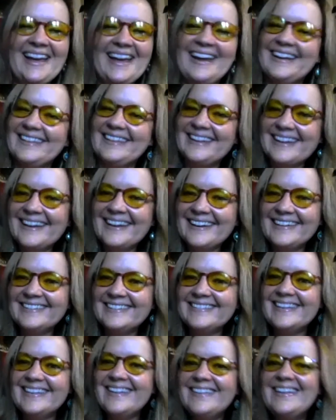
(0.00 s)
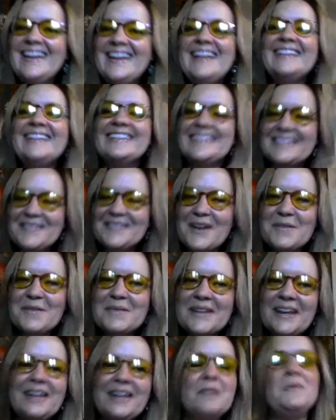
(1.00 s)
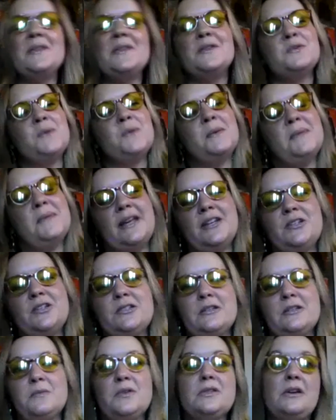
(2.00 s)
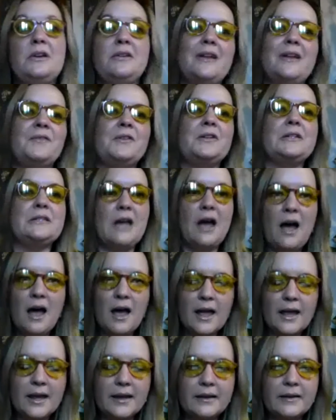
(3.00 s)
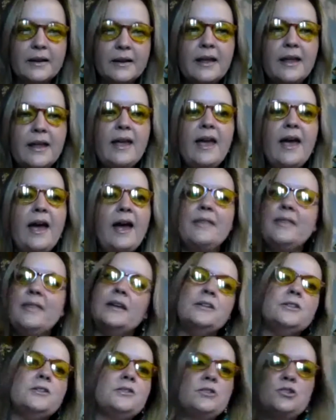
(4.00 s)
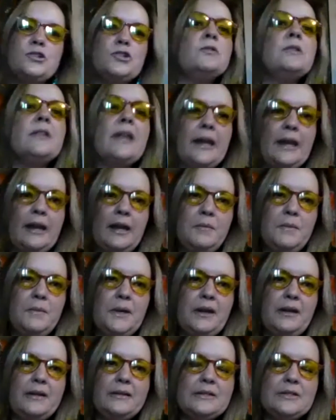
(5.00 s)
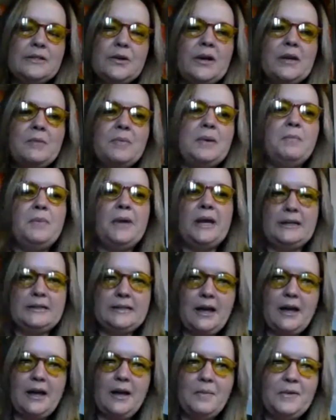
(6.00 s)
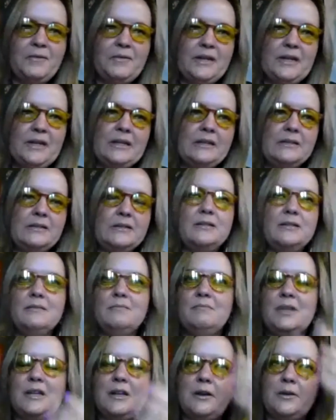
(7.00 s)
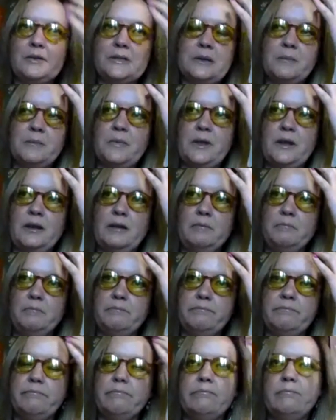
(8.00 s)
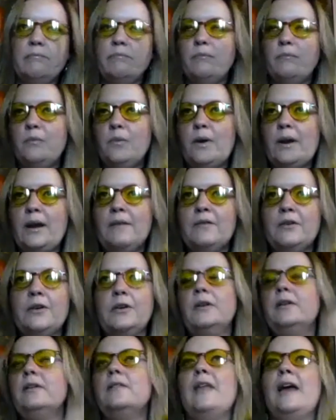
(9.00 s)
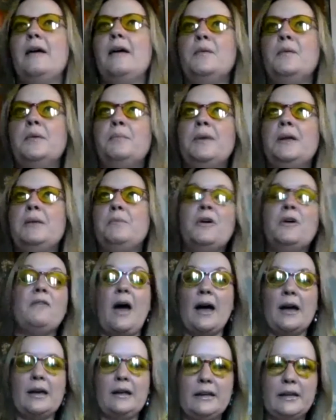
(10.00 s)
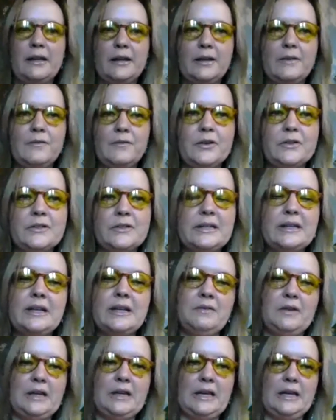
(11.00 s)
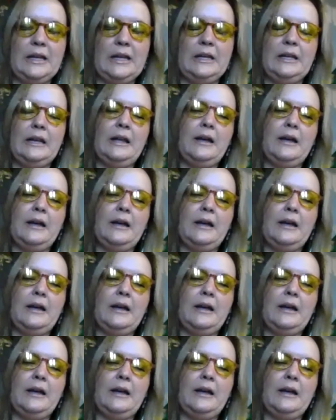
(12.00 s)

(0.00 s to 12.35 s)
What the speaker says: Like, I don't know. Let's replicate it. But those replications almost are never done. And then it's too late because it's already been picked up. If it is, something, whatever that would be provocative or significant.